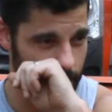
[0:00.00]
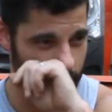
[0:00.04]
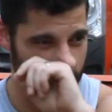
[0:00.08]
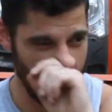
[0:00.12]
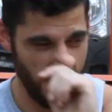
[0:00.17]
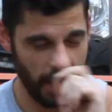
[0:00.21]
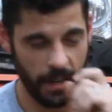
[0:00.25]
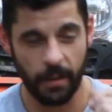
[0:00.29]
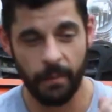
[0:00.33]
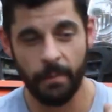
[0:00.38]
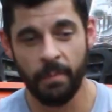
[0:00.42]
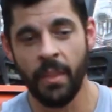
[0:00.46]

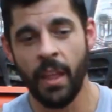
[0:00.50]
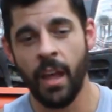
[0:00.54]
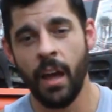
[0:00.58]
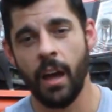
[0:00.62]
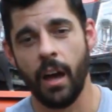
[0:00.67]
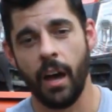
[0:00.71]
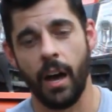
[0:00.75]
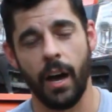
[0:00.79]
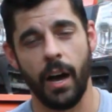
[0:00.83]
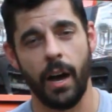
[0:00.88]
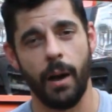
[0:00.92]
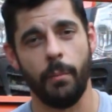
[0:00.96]
truck
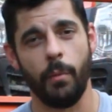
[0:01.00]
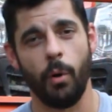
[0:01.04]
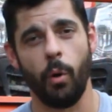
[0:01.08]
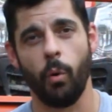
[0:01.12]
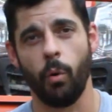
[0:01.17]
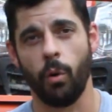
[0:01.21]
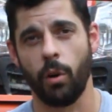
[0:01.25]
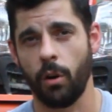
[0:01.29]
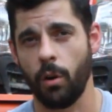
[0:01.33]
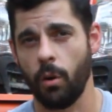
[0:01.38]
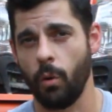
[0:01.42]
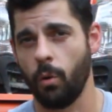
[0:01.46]

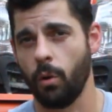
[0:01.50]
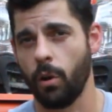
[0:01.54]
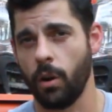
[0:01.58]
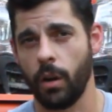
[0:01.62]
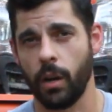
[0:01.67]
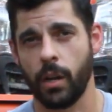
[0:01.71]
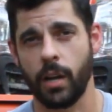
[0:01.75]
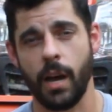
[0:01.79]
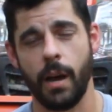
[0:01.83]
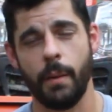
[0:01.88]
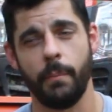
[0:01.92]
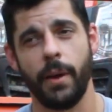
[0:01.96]
or
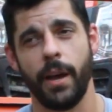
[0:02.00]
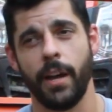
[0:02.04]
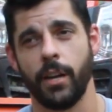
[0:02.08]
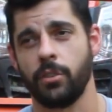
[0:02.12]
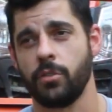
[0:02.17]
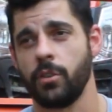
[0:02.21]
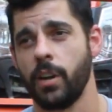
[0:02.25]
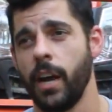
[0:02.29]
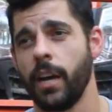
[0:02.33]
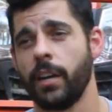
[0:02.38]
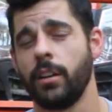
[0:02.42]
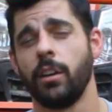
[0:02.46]
a
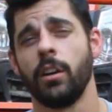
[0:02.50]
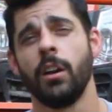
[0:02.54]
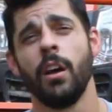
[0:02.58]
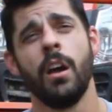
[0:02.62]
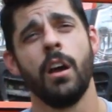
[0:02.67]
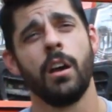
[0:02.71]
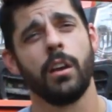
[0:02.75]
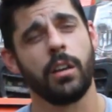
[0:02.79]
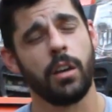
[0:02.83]
compact tractor,